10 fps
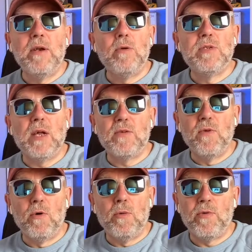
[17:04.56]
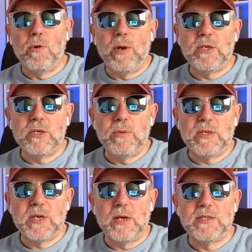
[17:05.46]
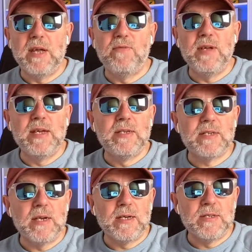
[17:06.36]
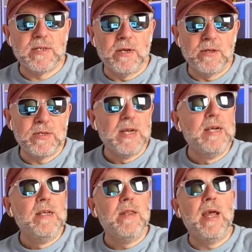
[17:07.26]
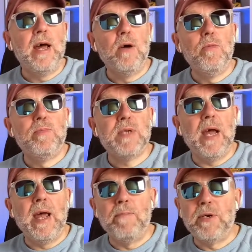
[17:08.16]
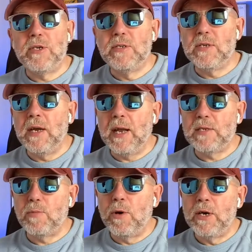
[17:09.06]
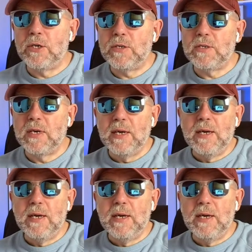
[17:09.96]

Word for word: no such forum through which to discuss their fears and concerns, their hopes, ambitions and aspirations.